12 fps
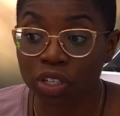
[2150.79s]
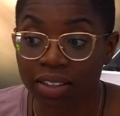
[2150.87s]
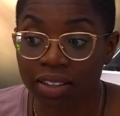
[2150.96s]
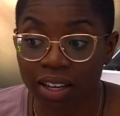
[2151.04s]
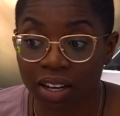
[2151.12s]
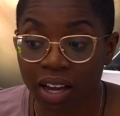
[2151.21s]

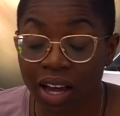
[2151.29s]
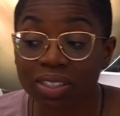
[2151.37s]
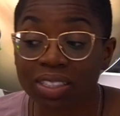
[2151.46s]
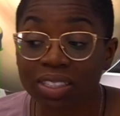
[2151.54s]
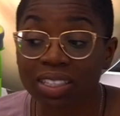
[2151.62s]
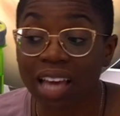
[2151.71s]
Neda out.
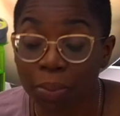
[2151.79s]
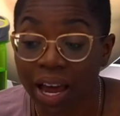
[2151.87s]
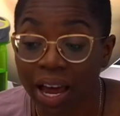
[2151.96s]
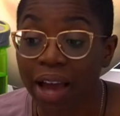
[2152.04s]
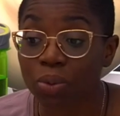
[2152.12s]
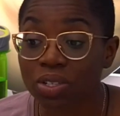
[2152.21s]
Yeah, I but did, I
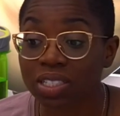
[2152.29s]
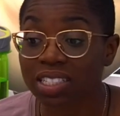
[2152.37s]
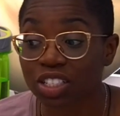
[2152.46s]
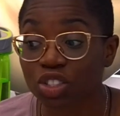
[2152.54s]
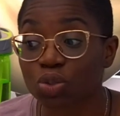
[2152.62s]
yeah. was listening to